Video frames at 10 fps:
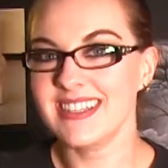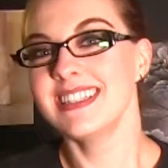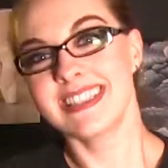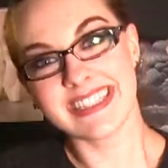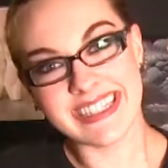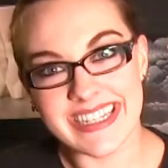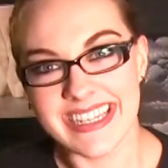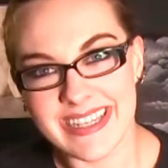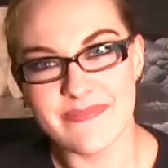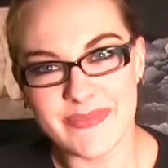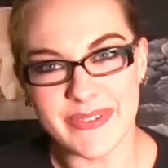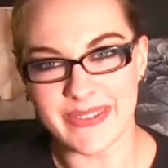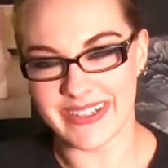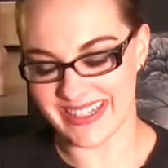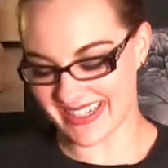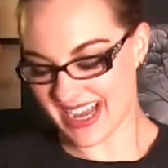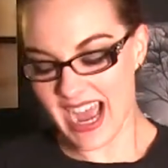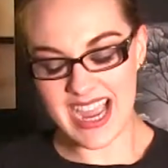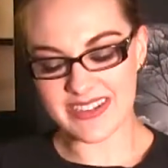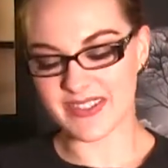It's gonna get bored.
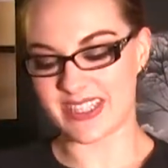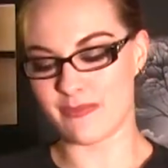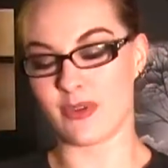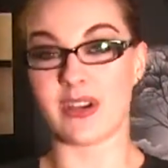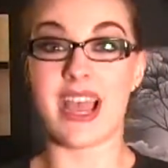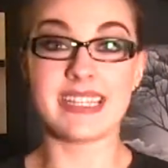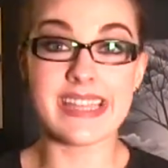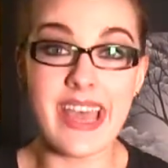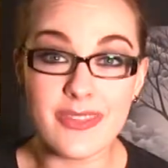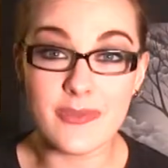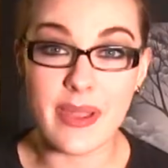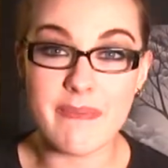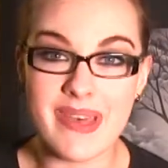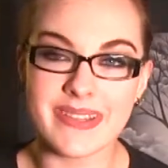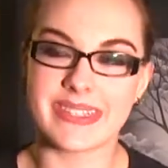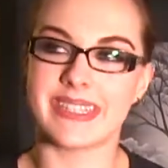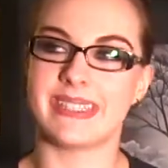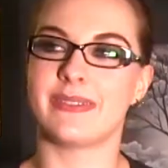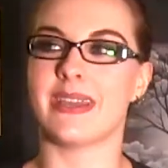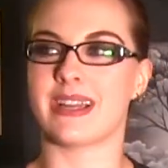I would get bored. I sat through my mother's
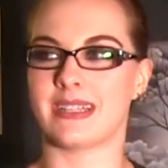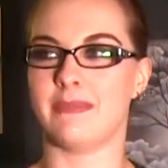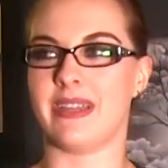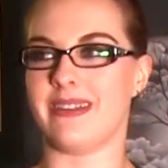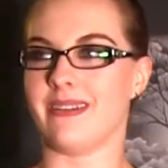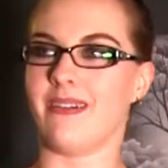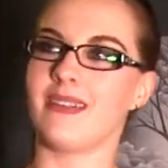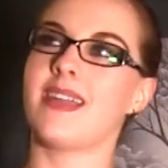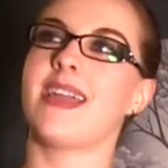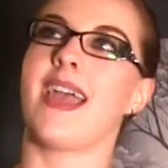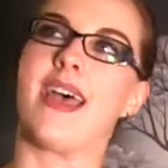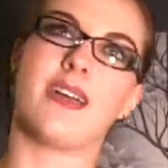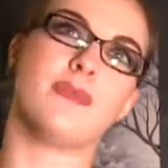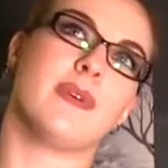hysterectomy and all I had